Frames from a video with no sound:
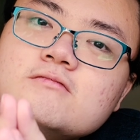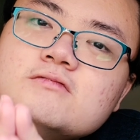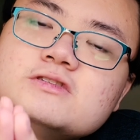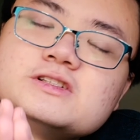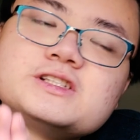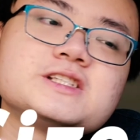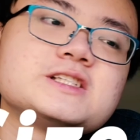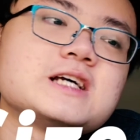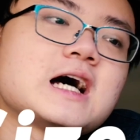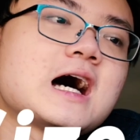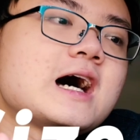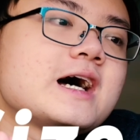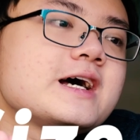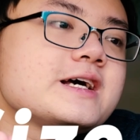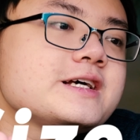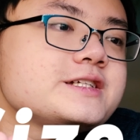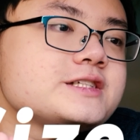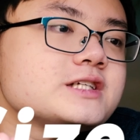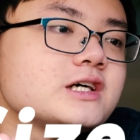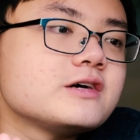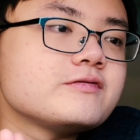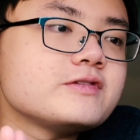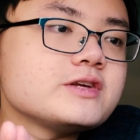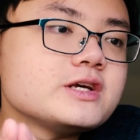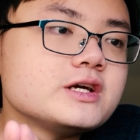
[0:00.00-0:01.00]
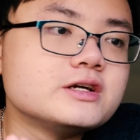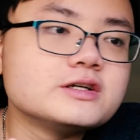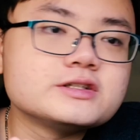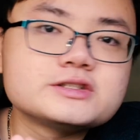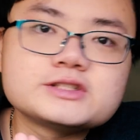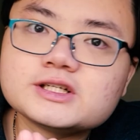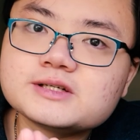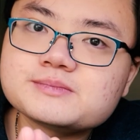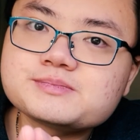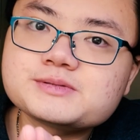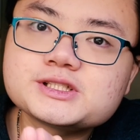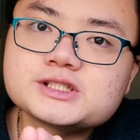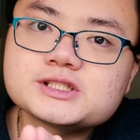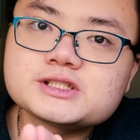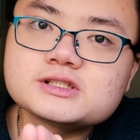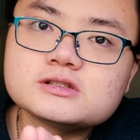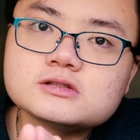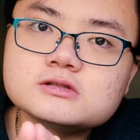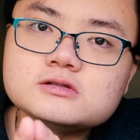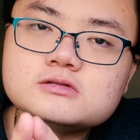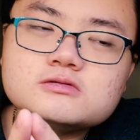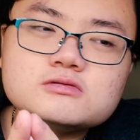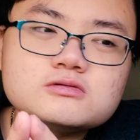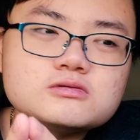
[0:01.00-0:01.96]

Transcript: The size of the ear tips